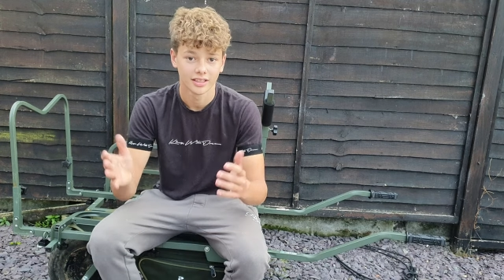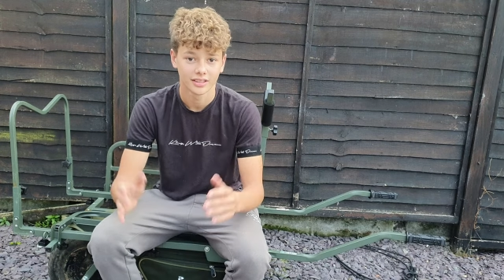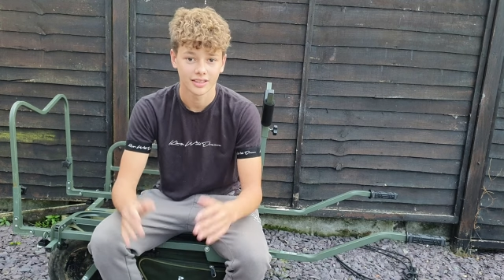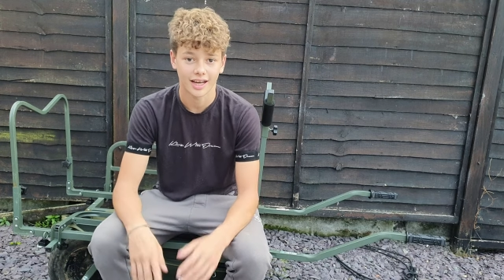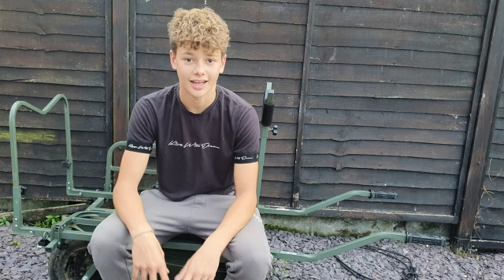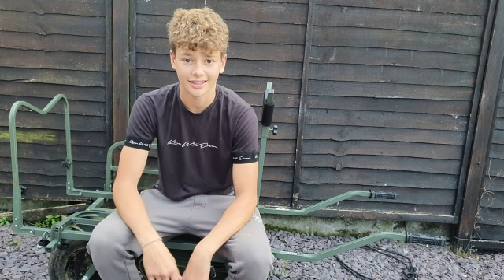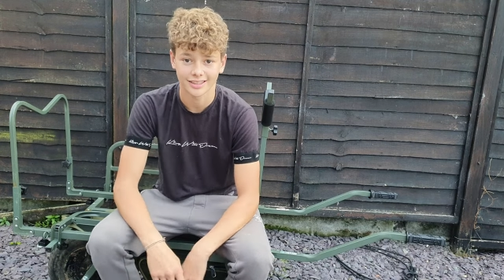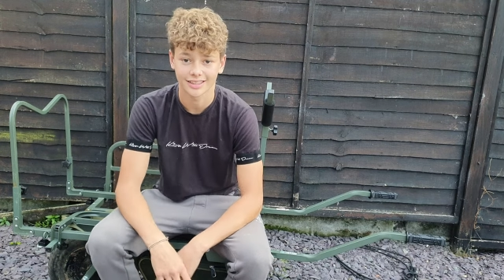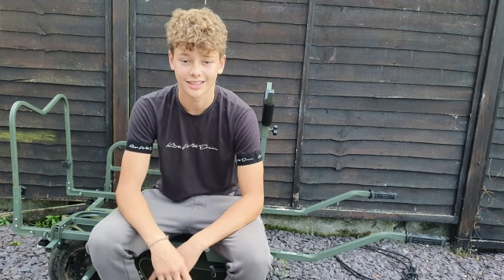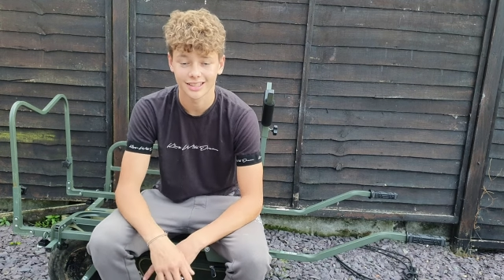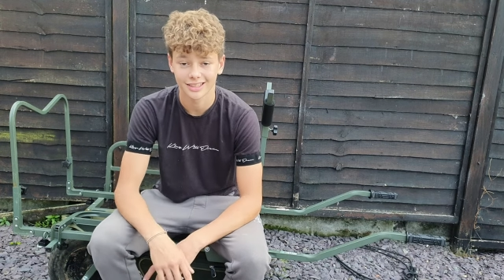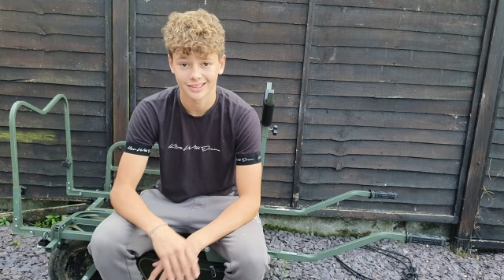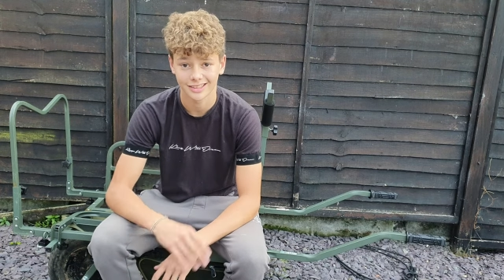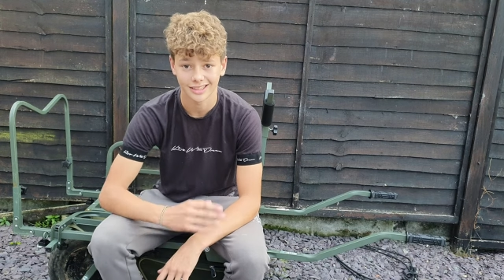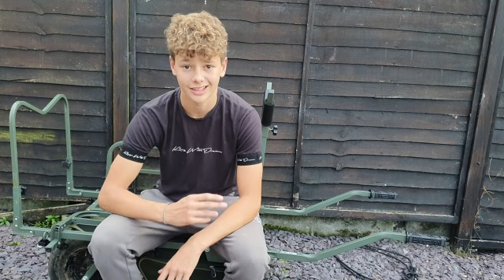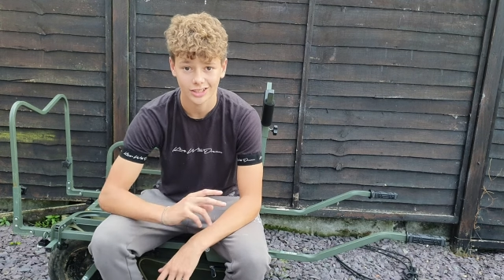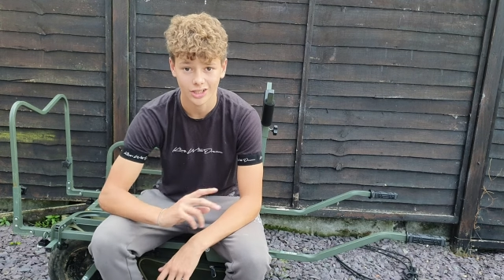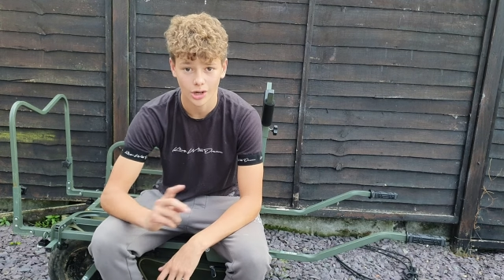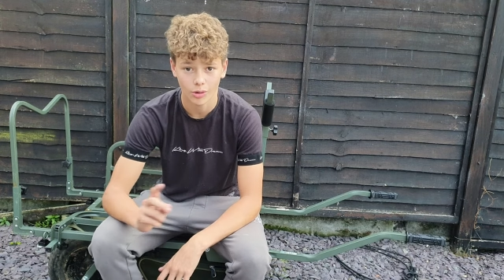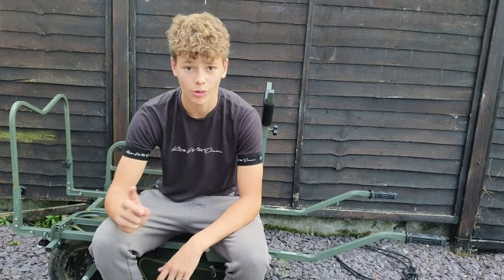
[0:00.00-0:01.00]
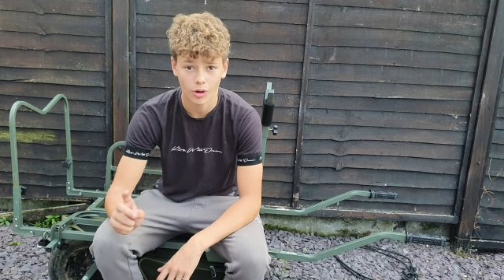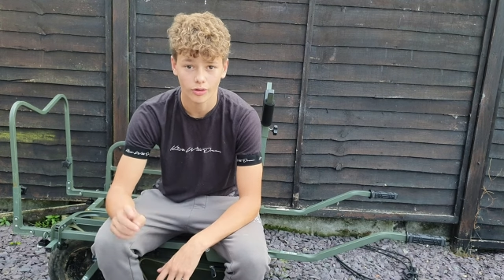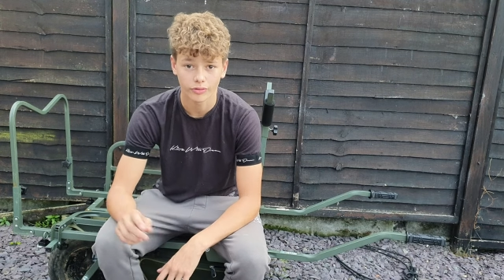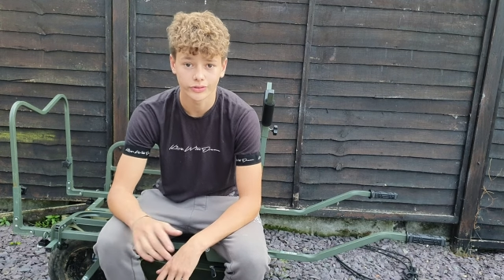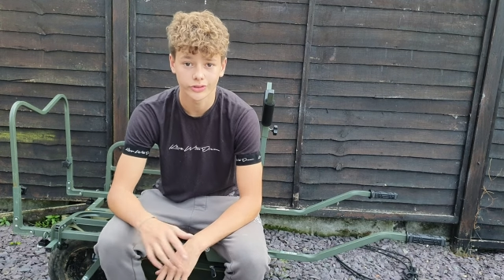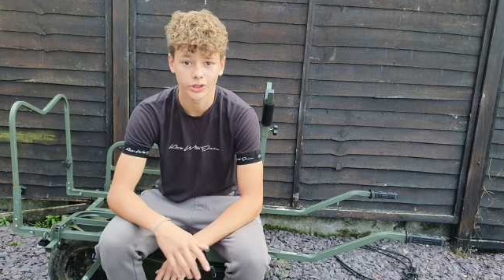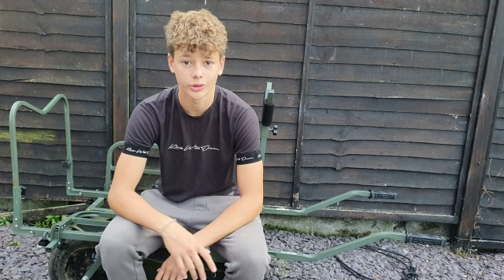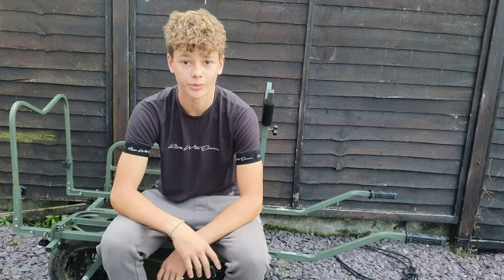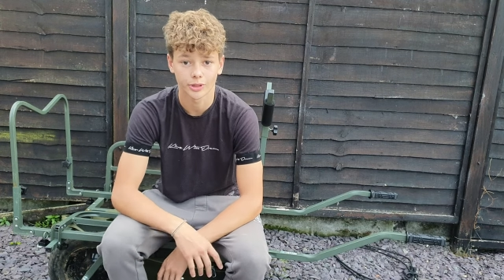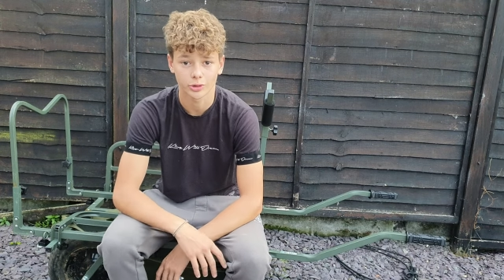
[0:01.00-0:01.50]
nice and easy, go
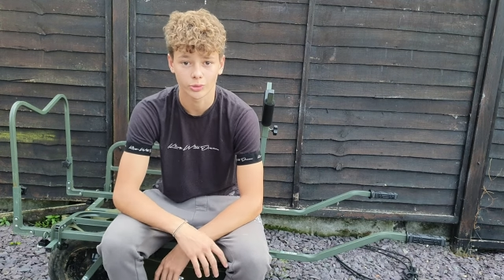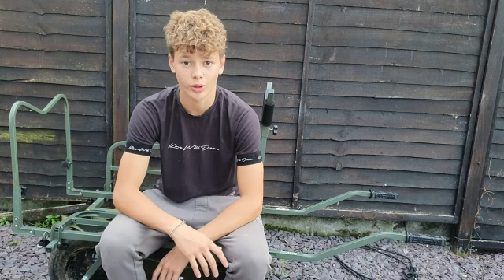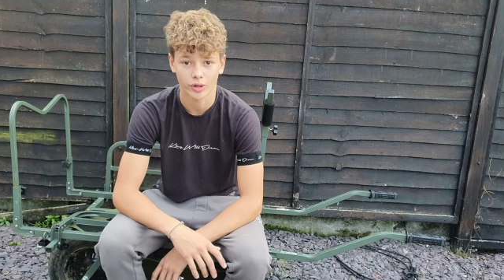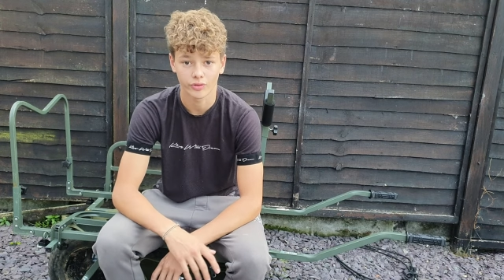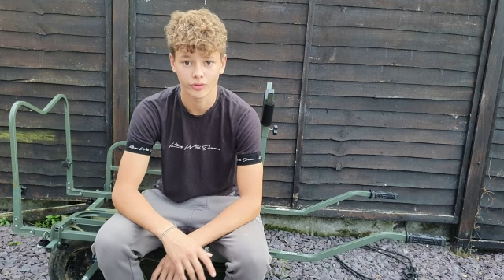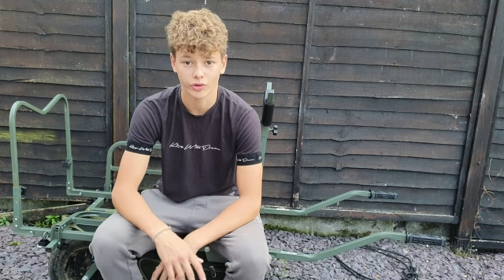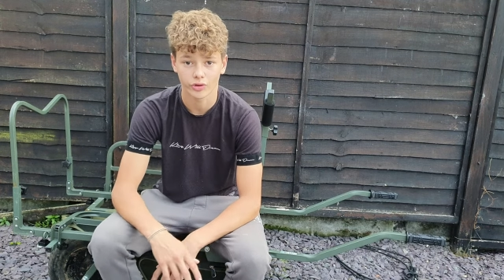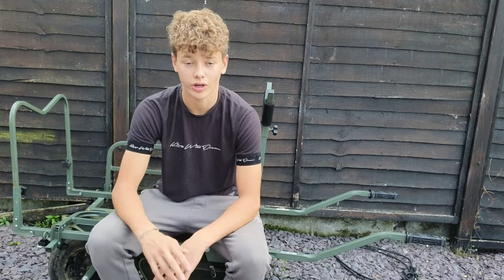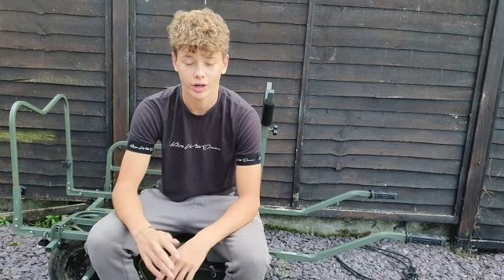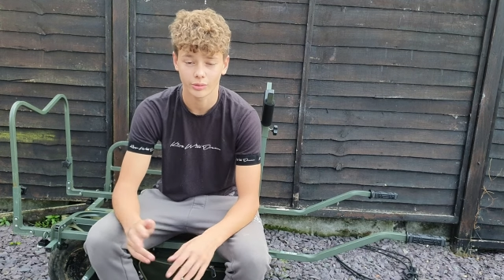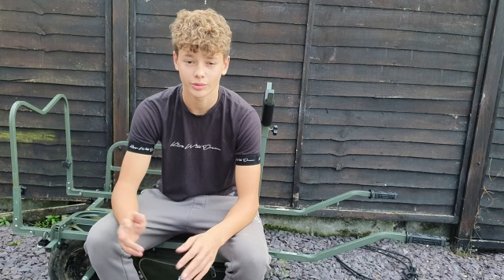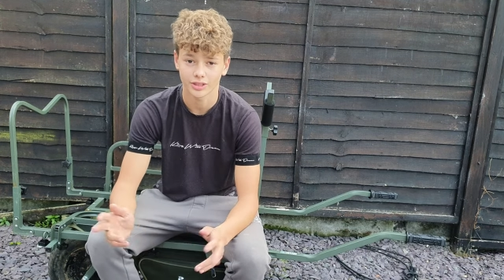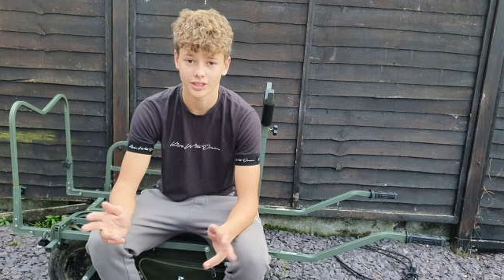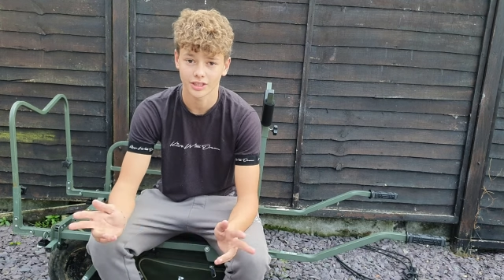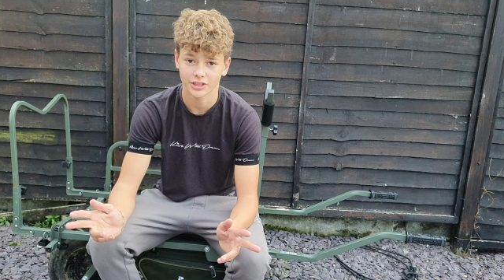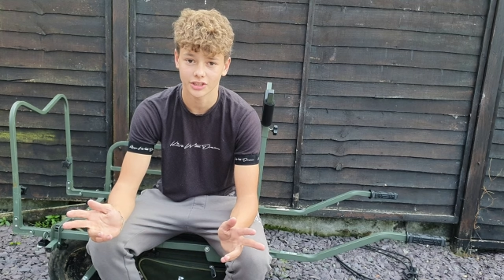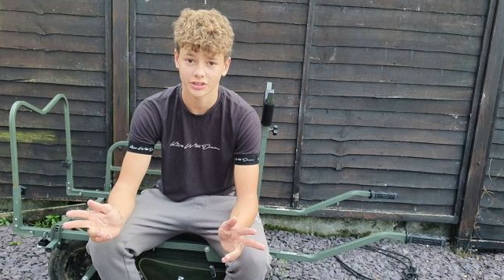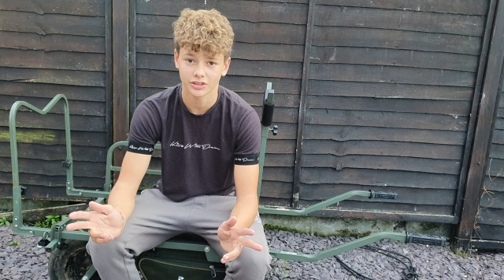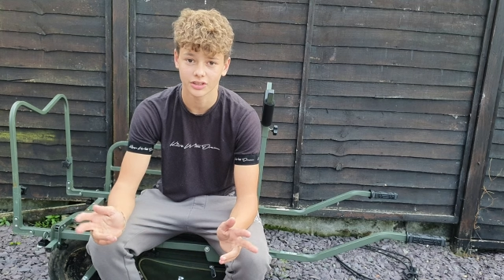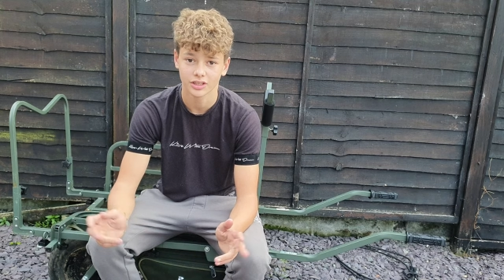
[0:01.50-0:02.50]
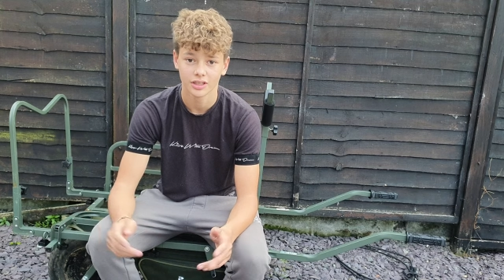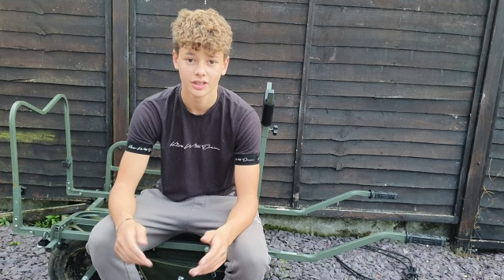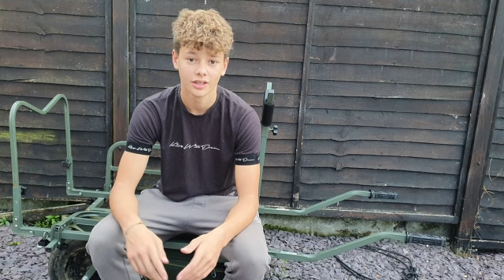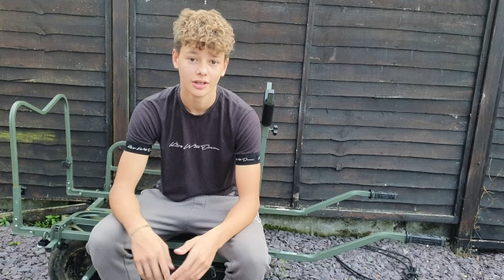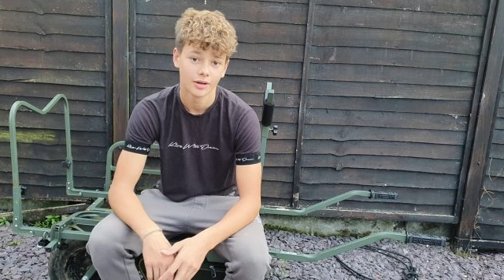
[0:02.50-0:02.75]
off, do my 24-hour session,